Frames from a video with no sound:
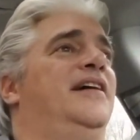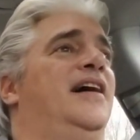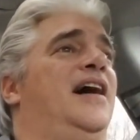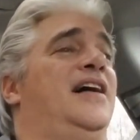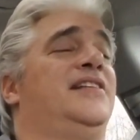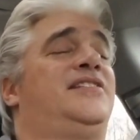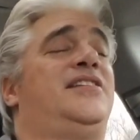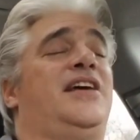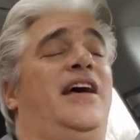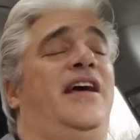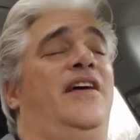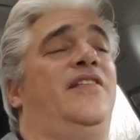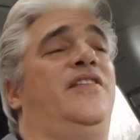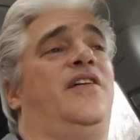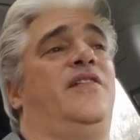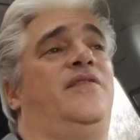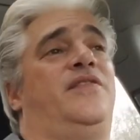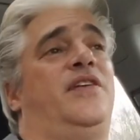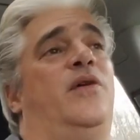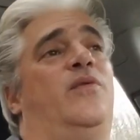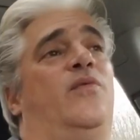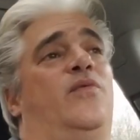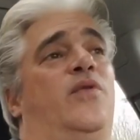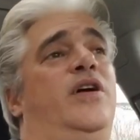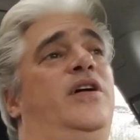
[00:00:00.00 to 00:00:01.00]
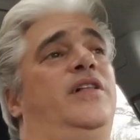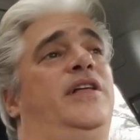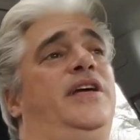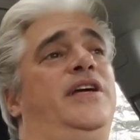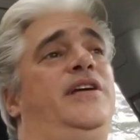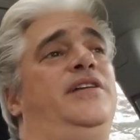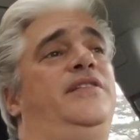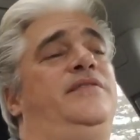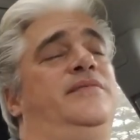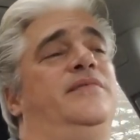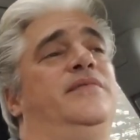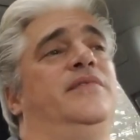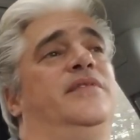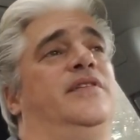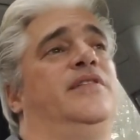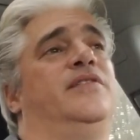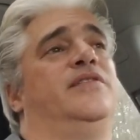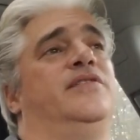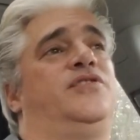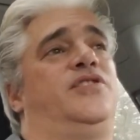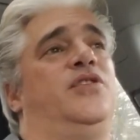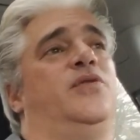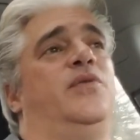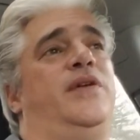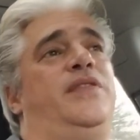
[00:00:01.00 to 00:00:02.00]
I'll tell you, they're, they're really
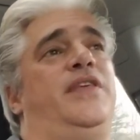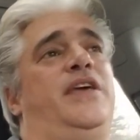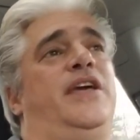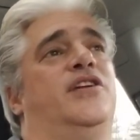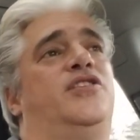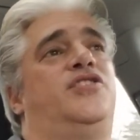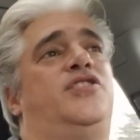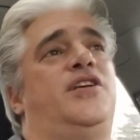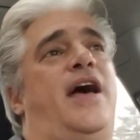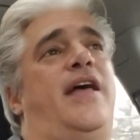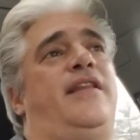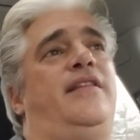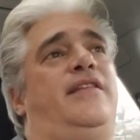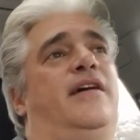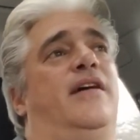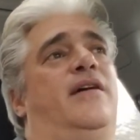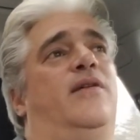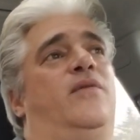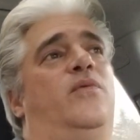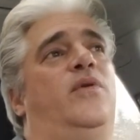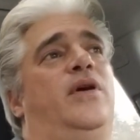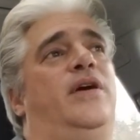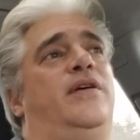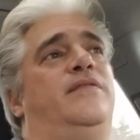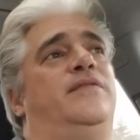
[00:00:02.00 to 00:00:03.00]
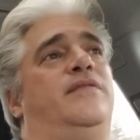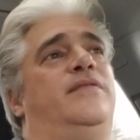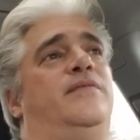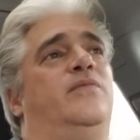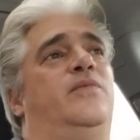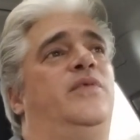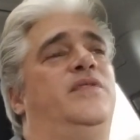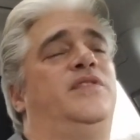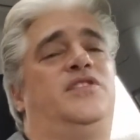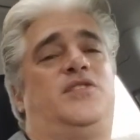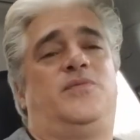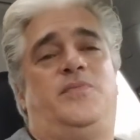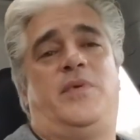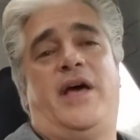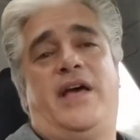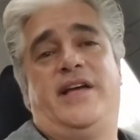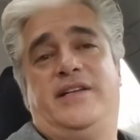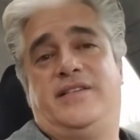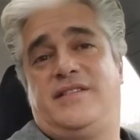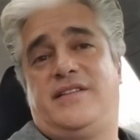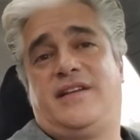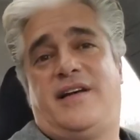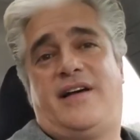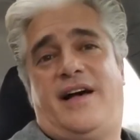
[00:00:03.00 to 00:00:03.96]
doing the agenda with with space.